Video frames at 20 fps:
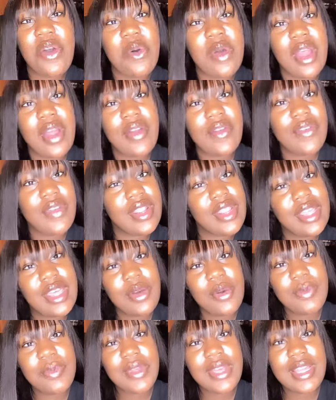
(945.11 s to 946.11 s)
I really
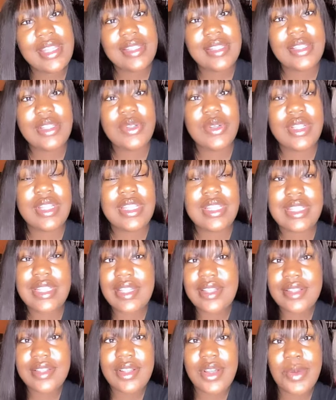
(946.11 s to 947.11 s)
hope you guys enjoyed this
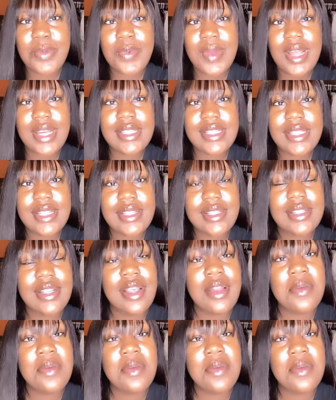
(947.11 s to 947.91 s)
install process,